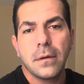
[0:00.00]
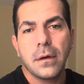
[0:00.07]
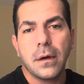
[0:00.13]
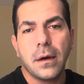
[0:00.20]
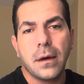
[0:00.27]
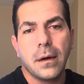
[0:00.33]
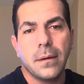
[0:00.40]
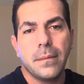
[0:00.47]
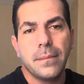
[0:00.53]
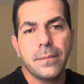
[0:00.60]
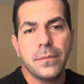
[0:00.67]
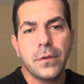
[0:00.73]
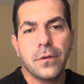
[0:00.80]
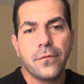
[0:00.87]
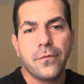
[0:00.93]

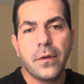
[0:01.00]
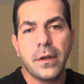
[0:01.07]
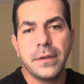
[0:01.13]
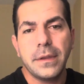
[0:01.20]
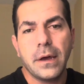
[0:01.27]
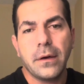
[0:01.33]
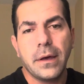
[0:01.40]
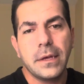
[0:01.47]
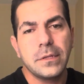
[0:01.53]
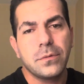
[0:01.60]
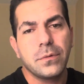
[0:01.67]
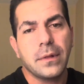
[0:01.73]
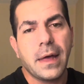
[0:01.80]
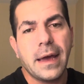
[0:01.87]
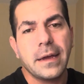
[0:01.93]
your front delt as
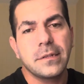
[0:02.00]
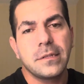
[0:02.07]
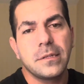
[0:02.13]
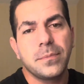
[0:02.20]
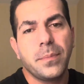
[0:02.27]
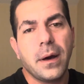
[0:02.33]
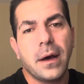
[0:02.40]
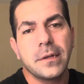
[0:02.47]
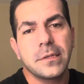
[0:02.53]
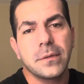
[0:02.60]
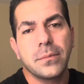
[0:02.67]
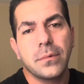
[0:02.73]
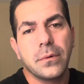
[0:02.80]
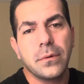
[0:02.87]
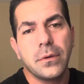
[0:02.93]
relaxed as
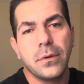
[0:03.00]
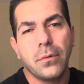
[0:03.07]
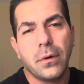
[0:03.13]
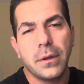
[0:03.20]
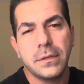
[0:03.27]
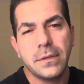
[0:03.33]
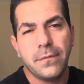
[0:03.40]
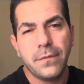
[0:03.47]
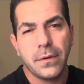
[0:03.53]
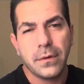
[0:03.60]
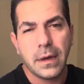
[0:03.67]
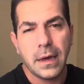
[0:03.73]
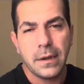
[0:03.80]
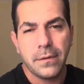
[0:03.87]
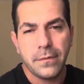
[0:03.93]
possible. You want it to feel
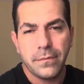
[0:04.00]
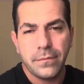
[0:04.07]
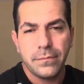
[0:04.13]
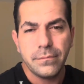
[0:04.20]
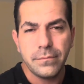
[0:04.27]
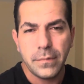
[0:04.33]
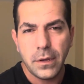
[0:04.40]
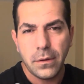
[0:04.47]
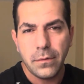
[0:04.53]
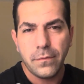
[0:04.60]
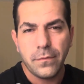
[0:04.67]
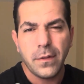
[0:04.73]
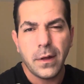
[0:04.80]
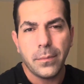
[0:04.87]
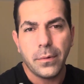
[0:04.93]
kind of, you know,
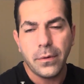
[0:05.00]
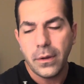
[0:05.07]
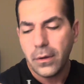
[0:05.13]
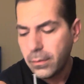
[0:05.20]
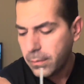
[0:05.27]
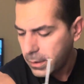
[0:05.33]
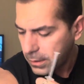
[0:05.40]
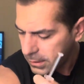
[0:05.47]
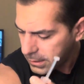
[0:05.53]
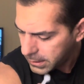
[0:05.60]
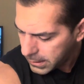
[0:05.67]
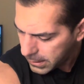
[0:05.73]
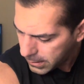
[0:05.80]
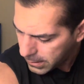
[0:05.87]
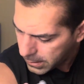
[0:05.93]
flubbery almost.